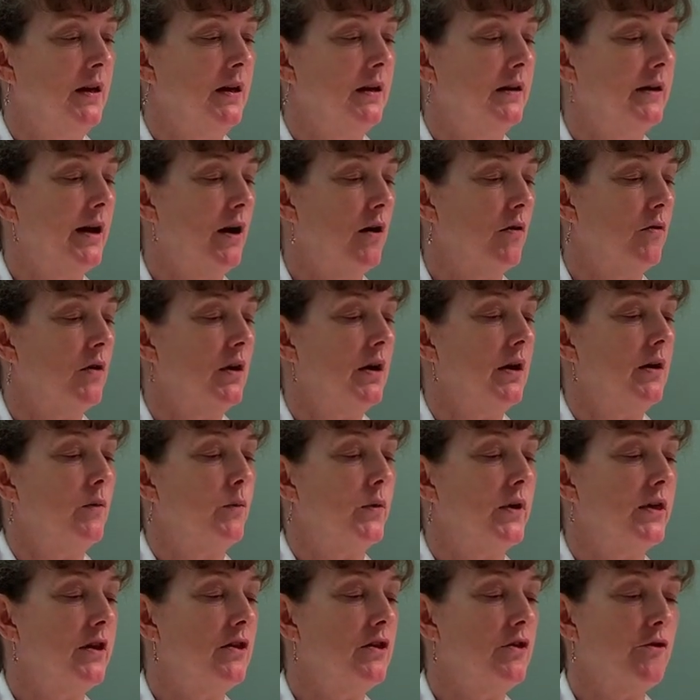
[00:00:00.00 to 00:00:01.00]
Now,
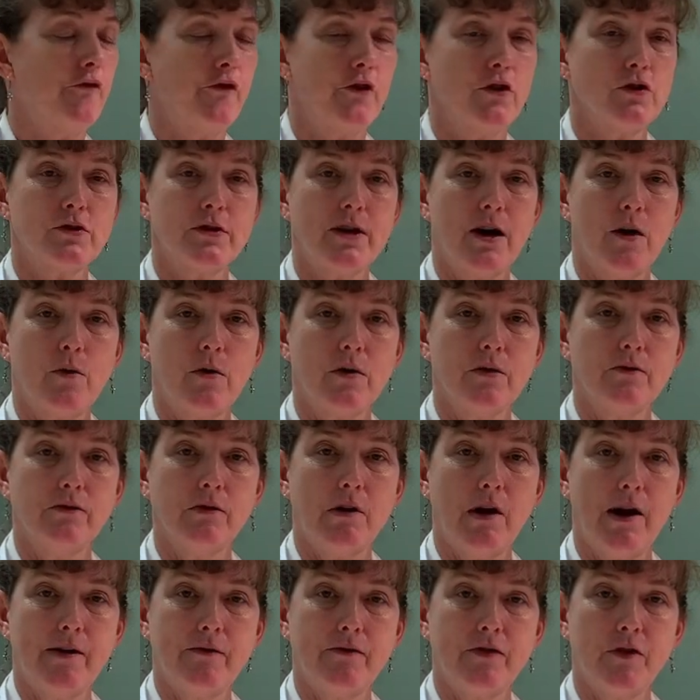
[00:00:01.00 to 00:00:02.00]
within the first hour of
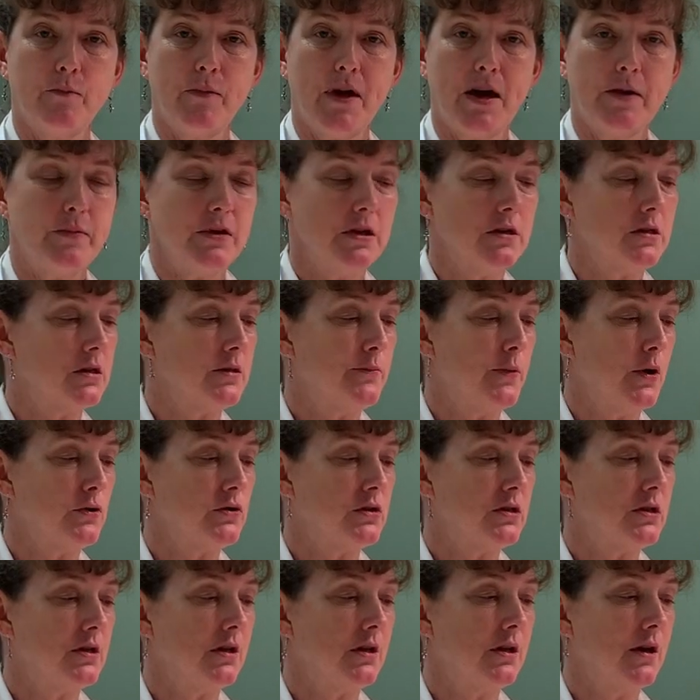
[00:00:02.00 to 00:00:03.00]
life, the baby is
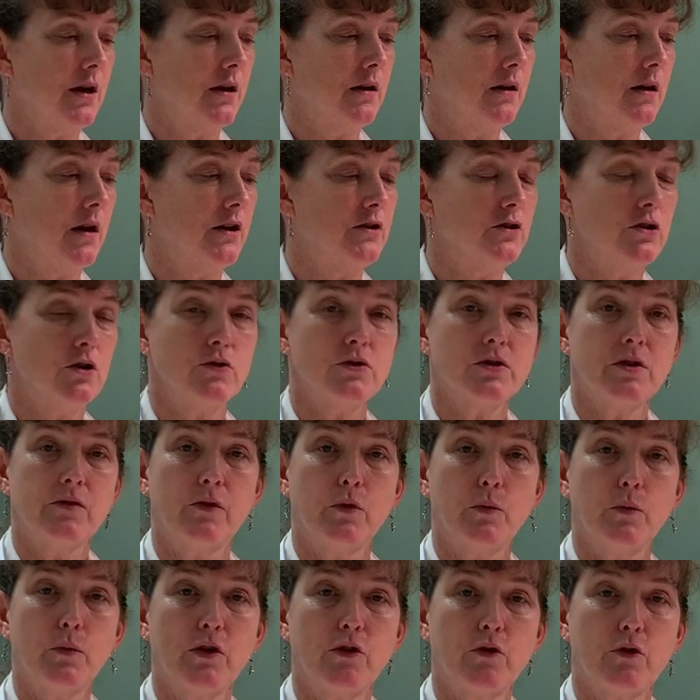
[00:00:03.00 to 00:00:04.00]
supposed to get a dose of
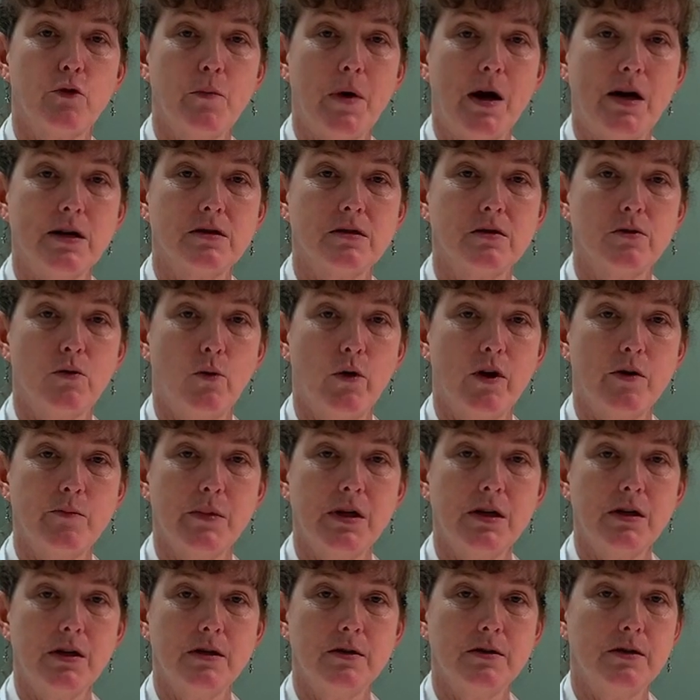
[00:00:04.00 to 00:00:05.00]
erythromycin
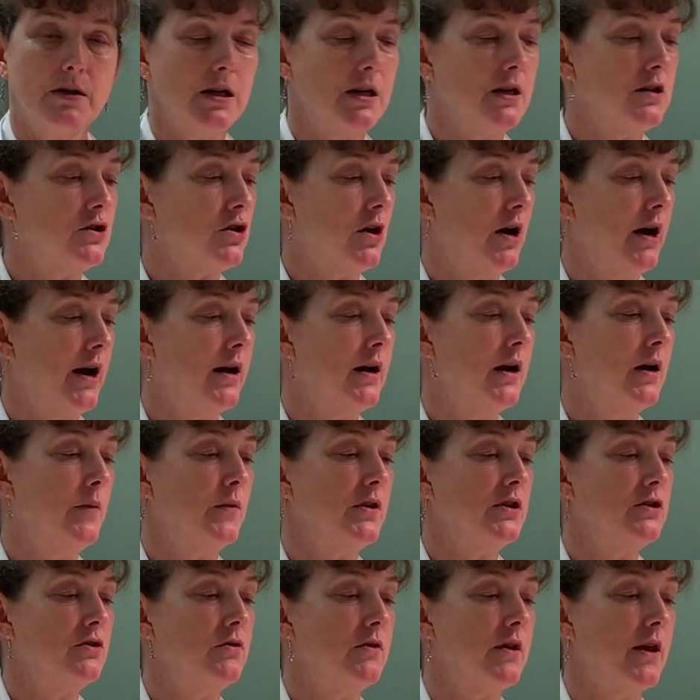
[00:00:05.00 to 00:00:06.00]
ointment into each eye, and we
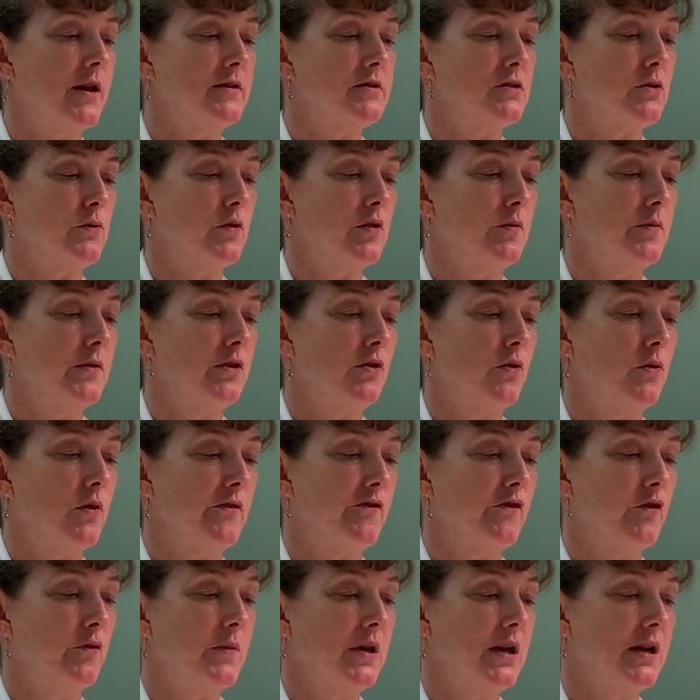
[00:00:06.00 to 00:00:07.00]
do that as a ribbon going
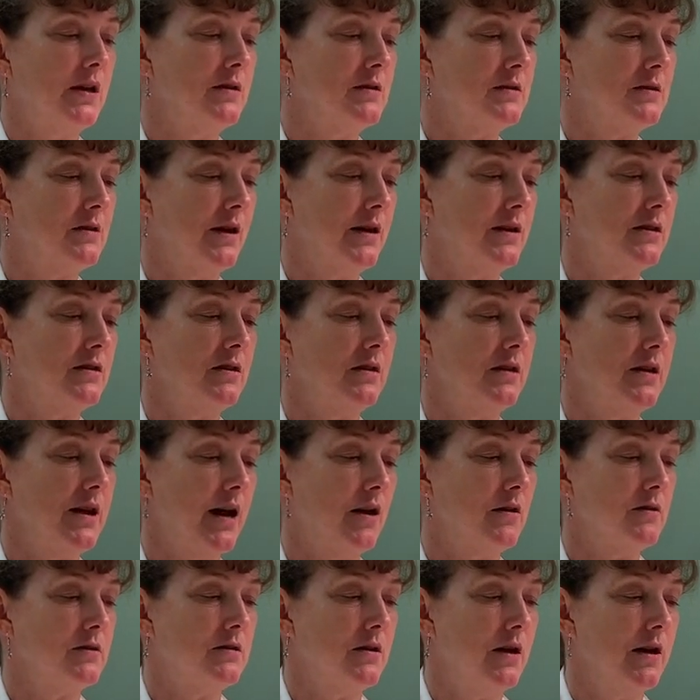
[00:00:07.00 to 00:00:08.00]
from the inside to the
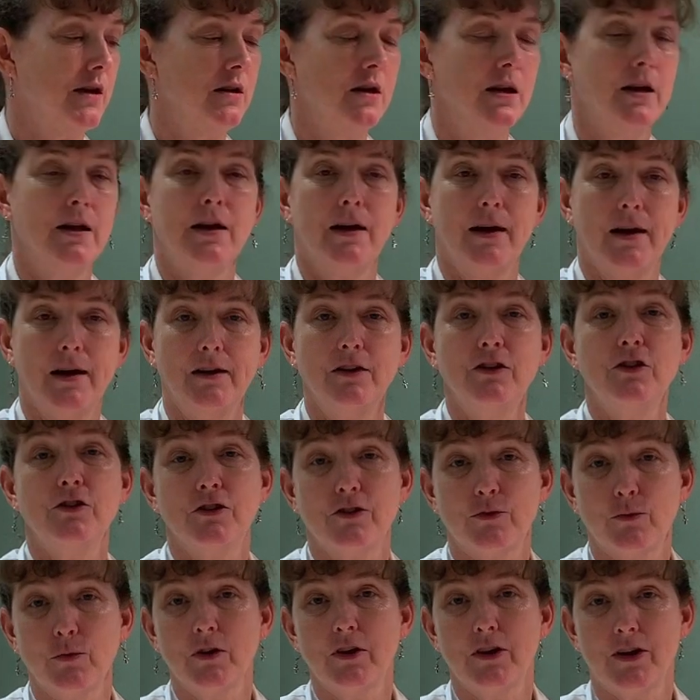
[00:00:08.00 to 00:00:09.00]
outside, and you
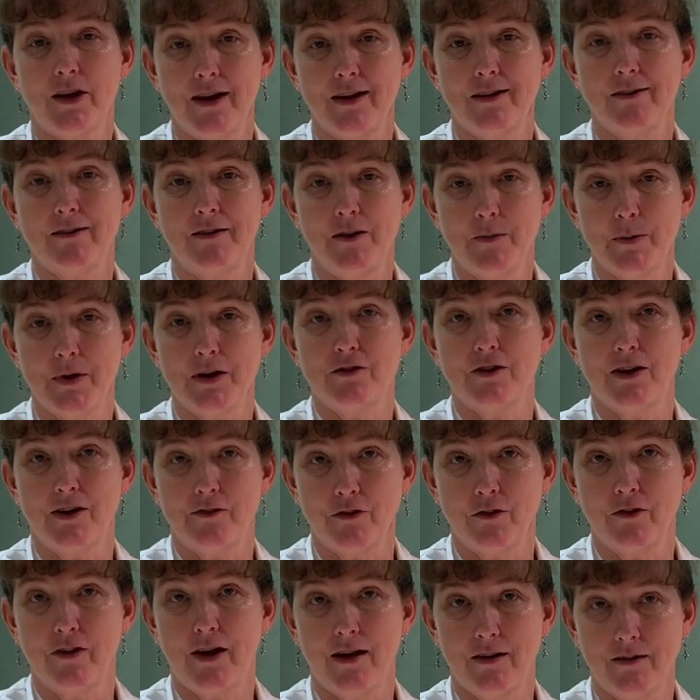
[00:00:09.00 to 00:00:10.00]
just really can't see much
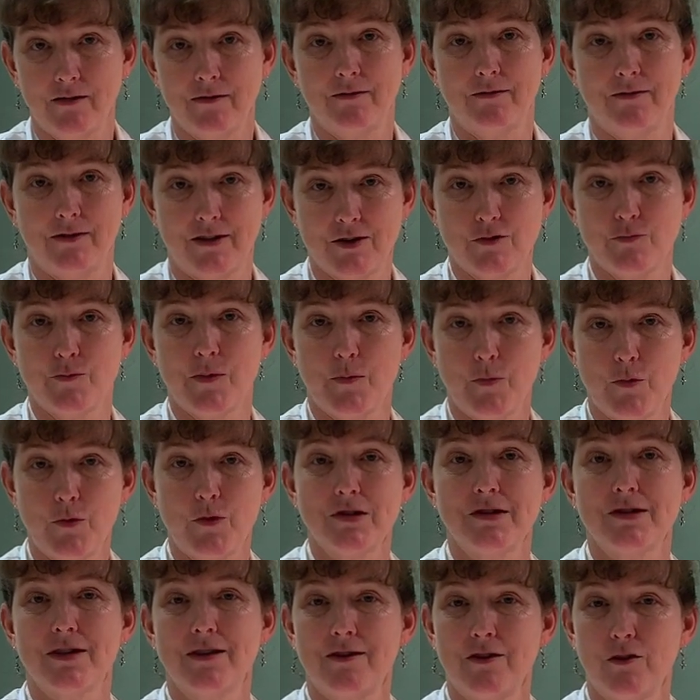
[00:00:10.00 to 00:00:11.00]
after that. Because remember I
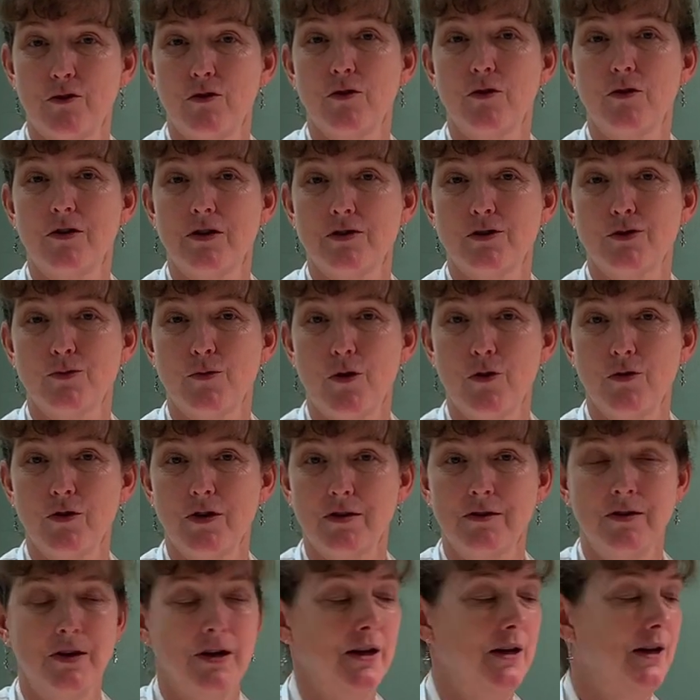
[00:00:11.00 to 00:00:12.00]
said they're already
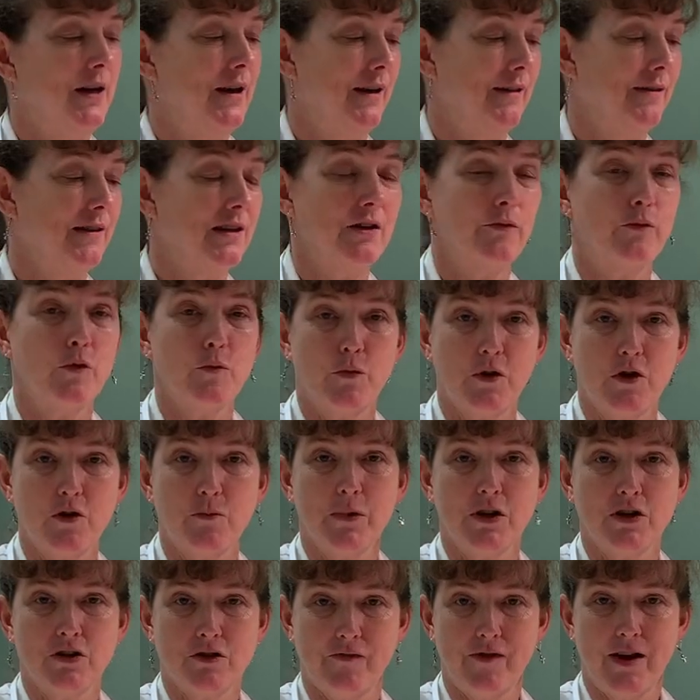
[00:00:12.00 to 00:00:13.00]
swollen, and then if we put a
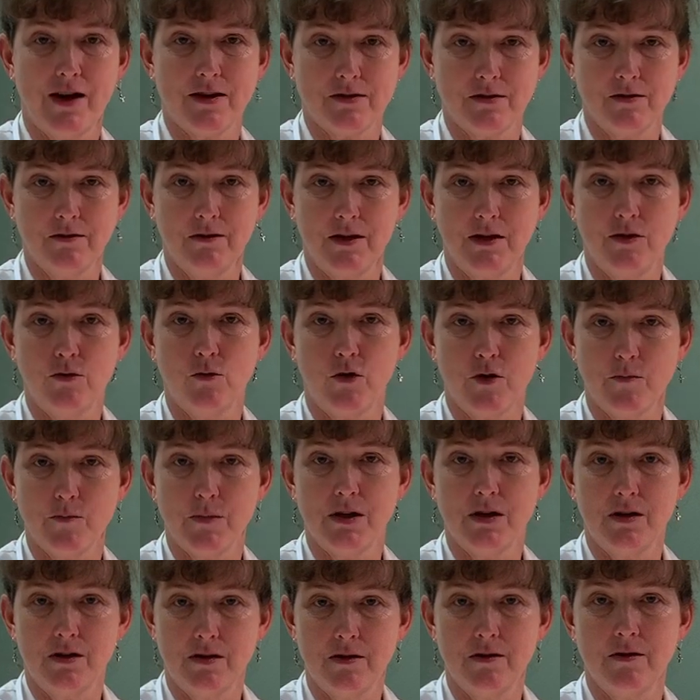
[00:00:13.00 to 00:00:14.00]
bunch of Vaseline
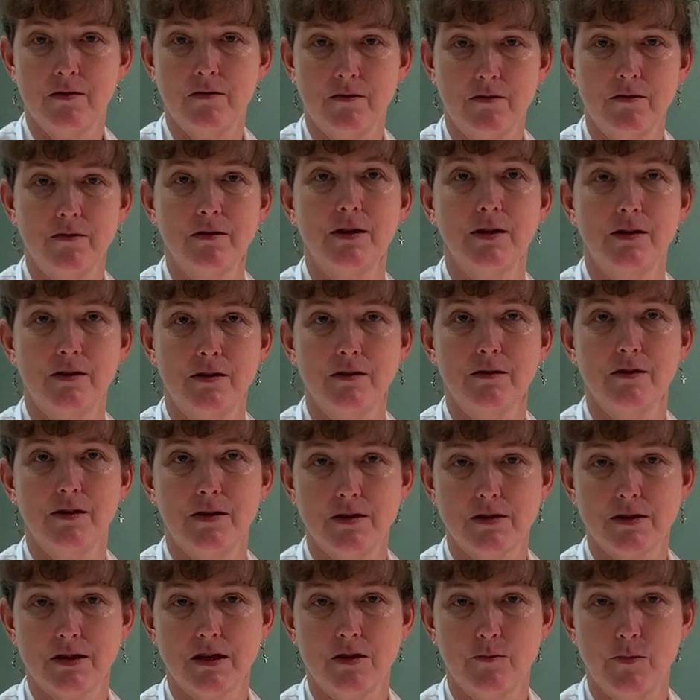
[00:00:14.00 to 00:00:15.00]
ointment in there, then
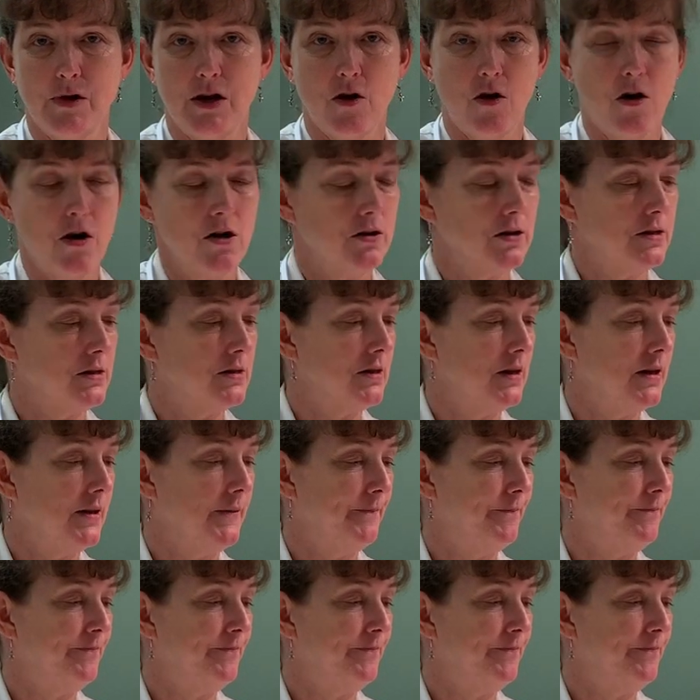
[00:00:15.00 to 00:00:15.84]
it's going to be hard to see.